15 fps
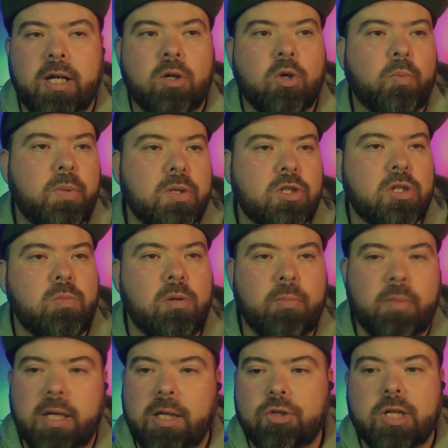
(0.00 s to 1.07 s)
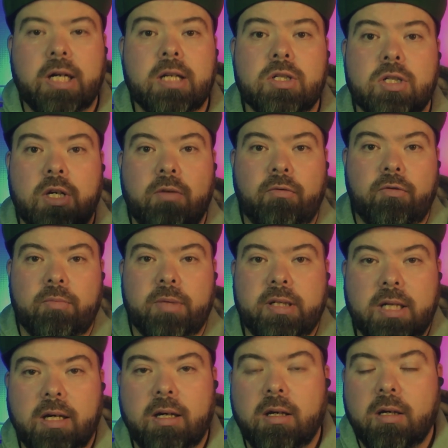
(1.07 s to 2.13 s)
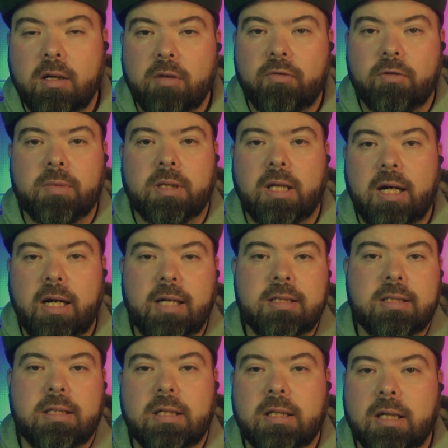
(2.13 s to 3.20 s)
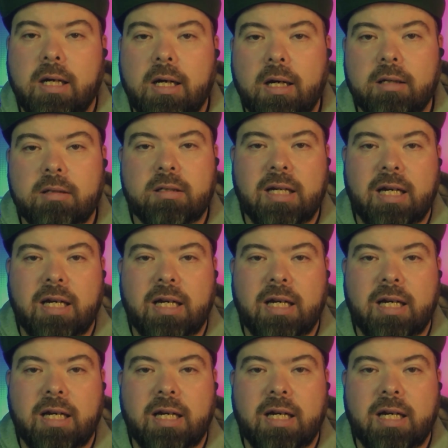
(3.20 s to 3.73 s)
It could be someone trying to turn from the light to the dark,